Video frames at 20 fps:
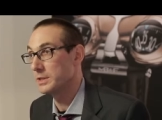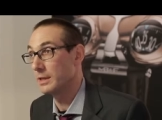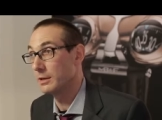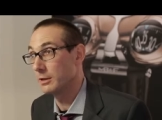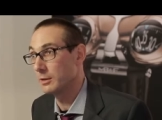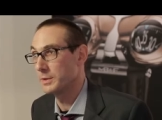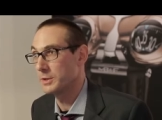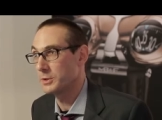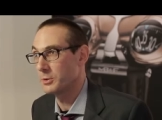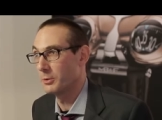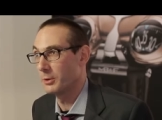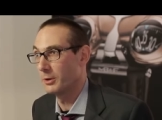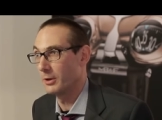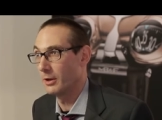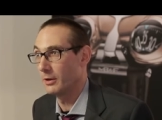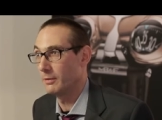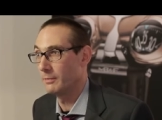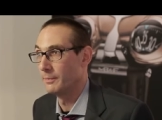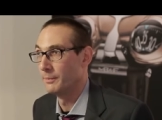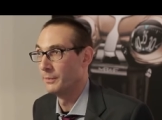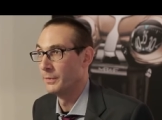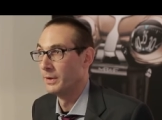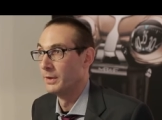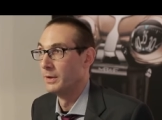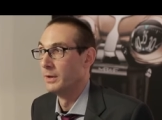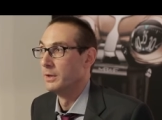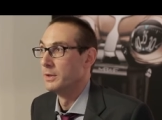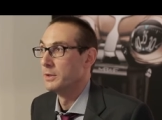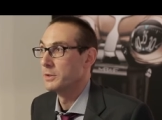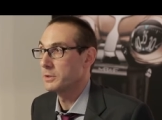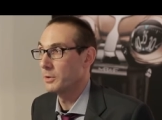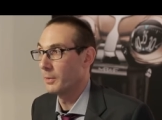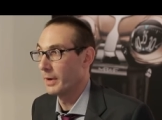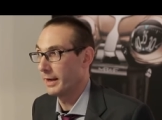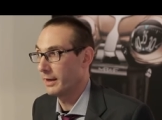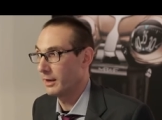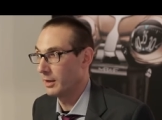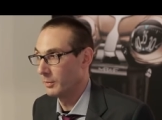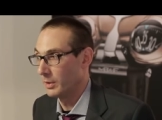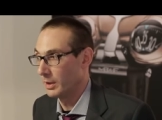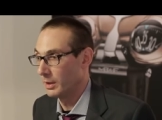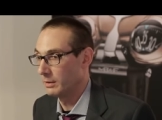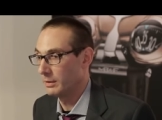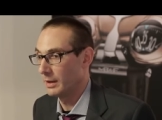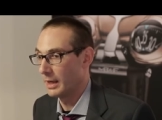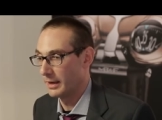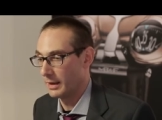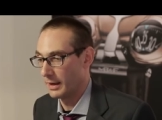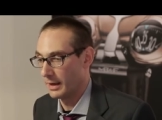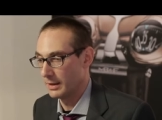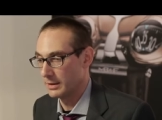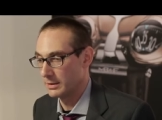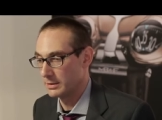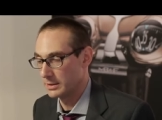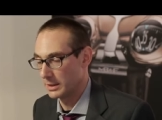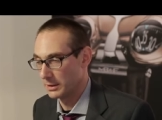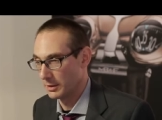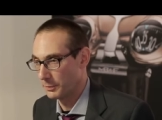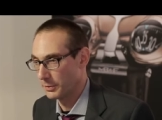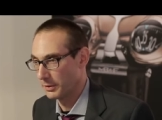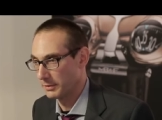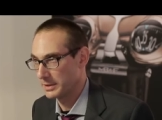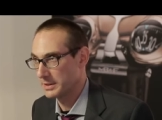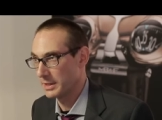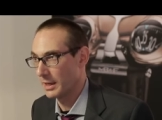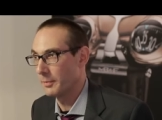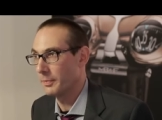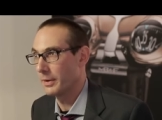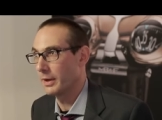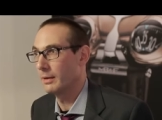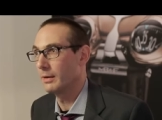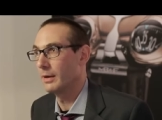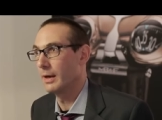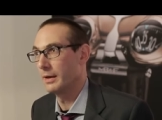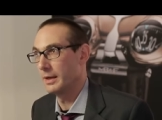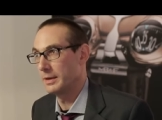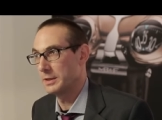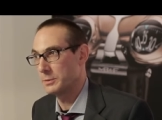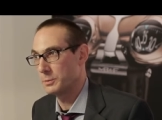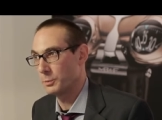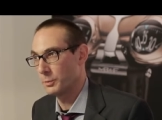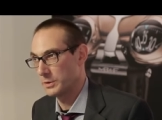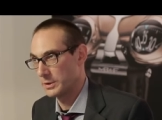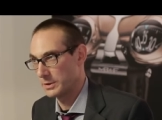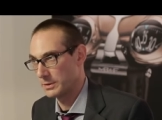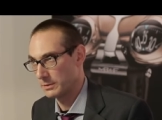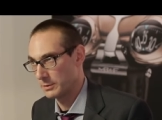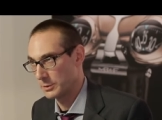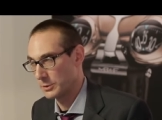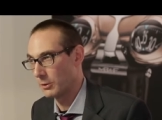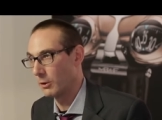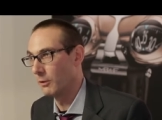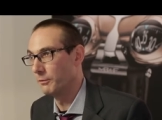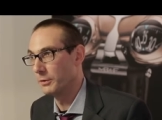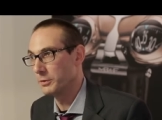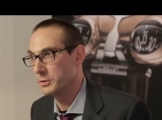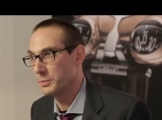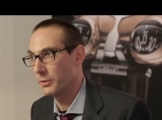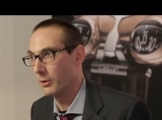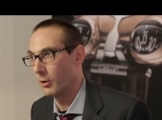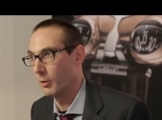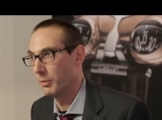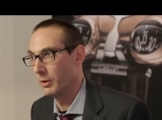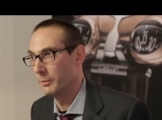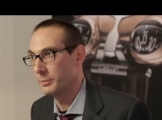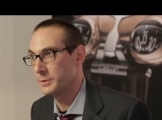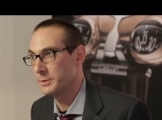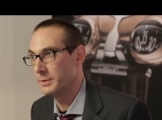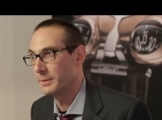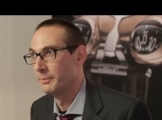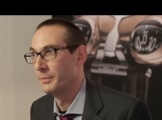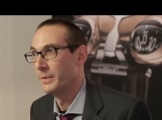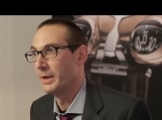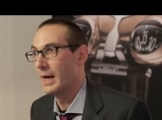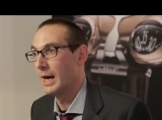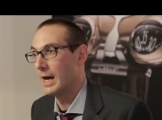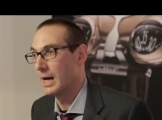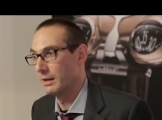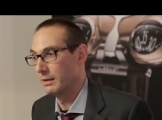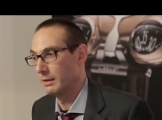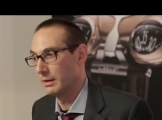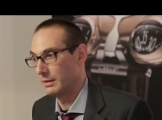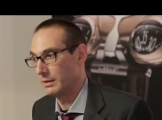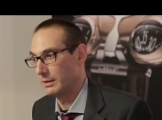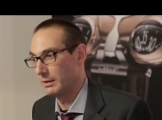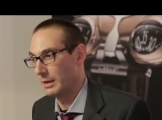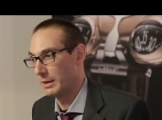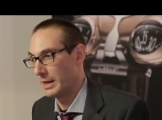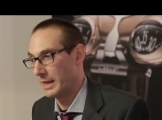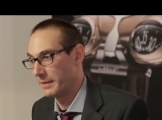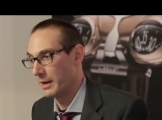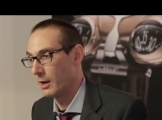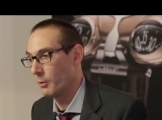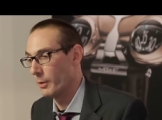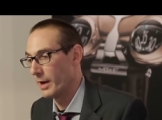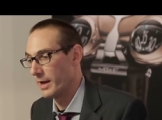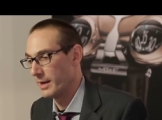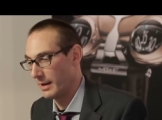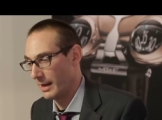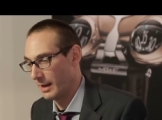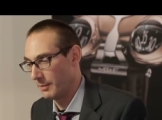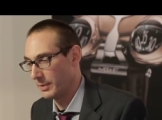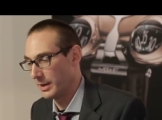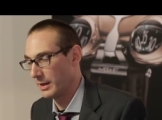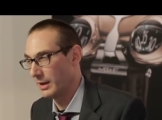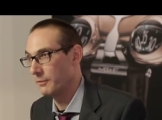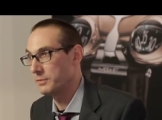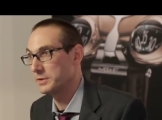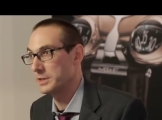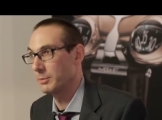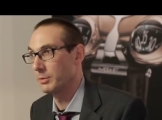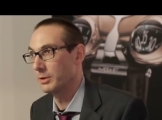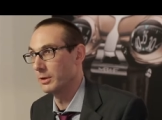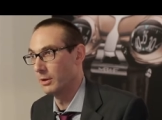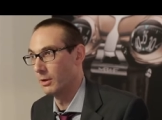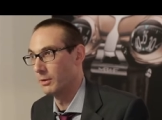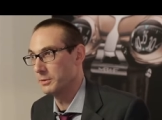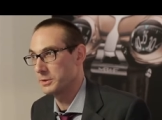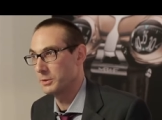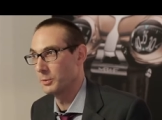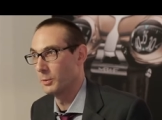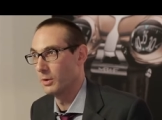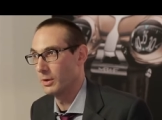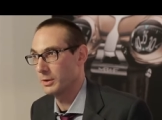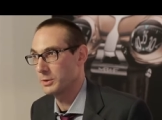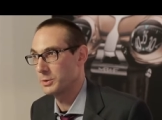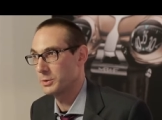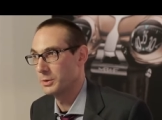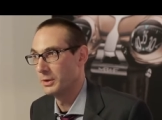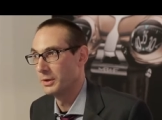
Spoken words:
needed to be sorted out. So I came in and I did the prototyping, and I solved those problems. And in that way, MB&F was able to launch the watch.